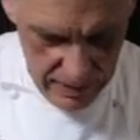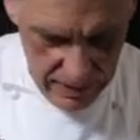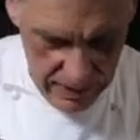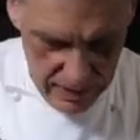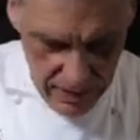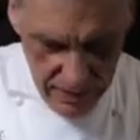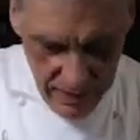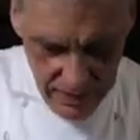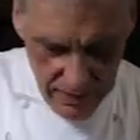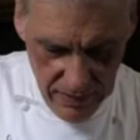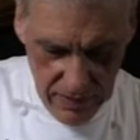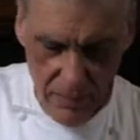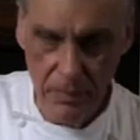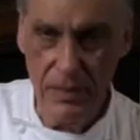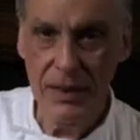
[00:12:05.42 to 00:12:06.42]
and then
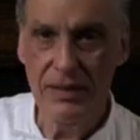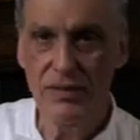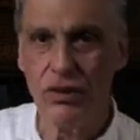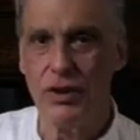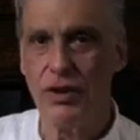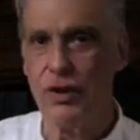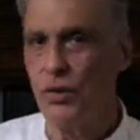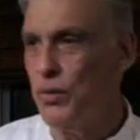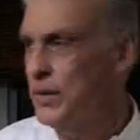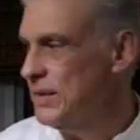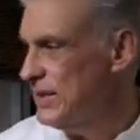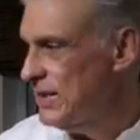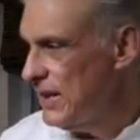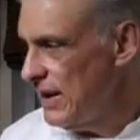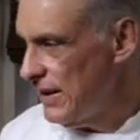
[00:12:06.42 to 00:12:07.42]
the meat's going to
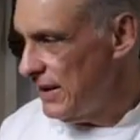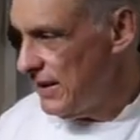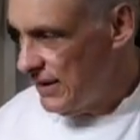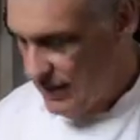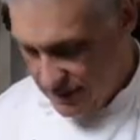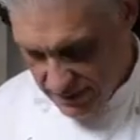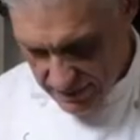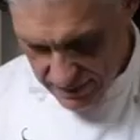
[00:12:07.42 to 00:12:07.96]
go inside.